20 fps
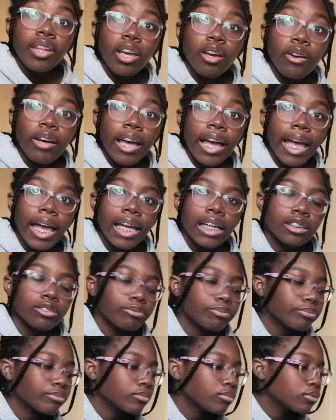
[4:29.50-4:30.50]
Okay,
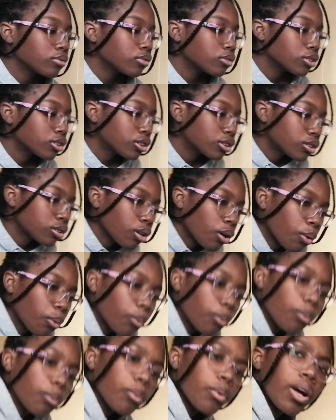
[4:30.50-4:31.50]

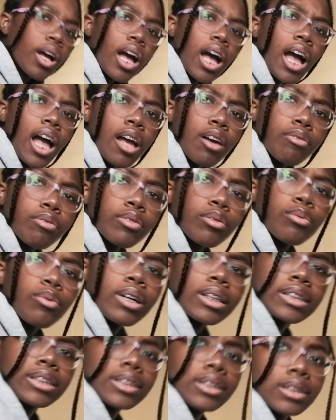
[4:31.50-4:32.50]
so I haven't
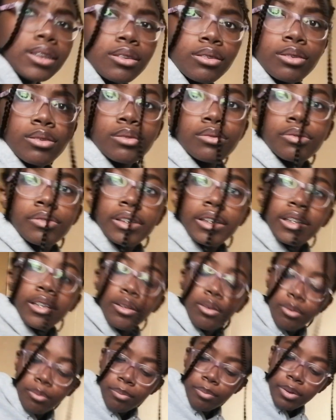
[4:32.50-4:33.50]
watched the whole
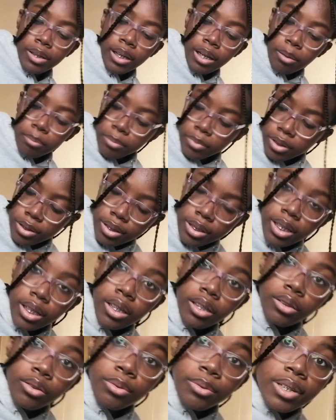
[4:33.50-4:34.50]
video, but I'm just
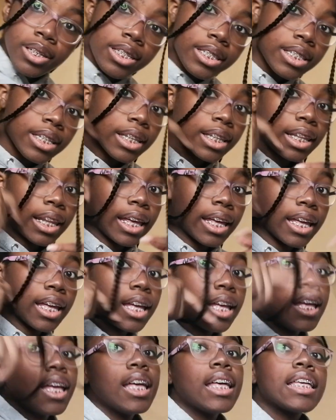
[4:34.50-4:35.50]
gonna do this in like
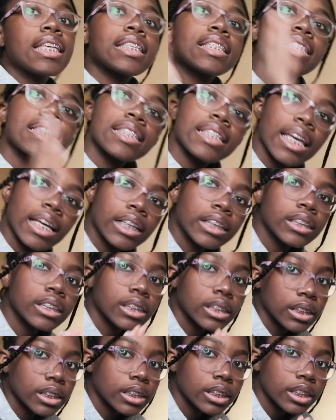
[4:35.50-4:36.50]

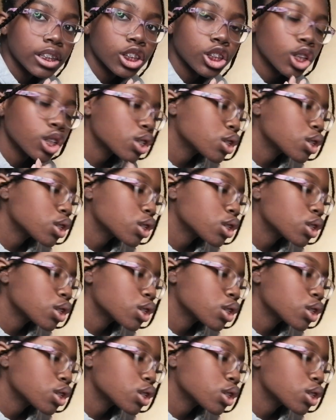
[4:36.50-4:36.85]
sections.